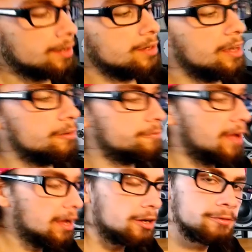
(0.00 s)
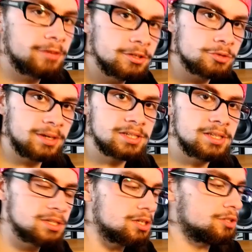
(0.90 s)
Now, Valve addressed
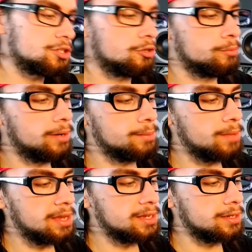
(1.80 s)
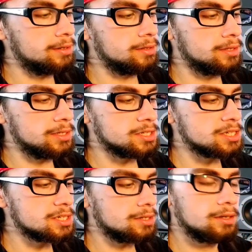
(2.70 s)
this issue by making
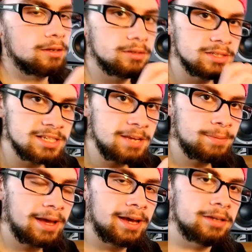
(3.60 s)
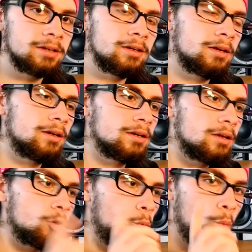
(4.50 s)
this D-pad
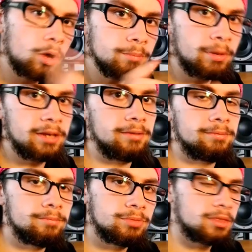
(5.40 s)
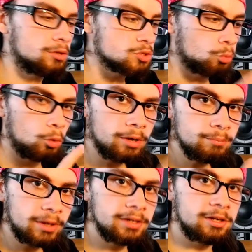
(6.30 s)
one button. There's one
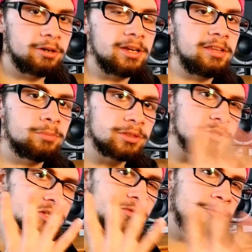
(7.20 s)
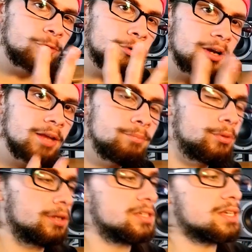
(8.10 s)
button underneath, but there's 4
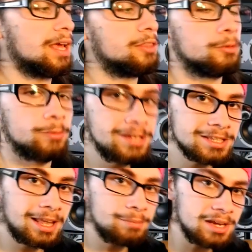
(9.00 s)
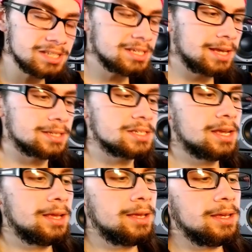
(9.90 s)
inputs. And the reason that makes sense
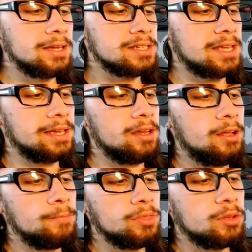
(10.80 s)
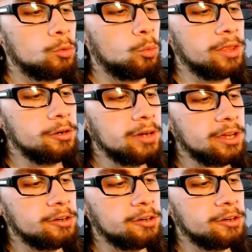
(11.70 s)
is that whether or not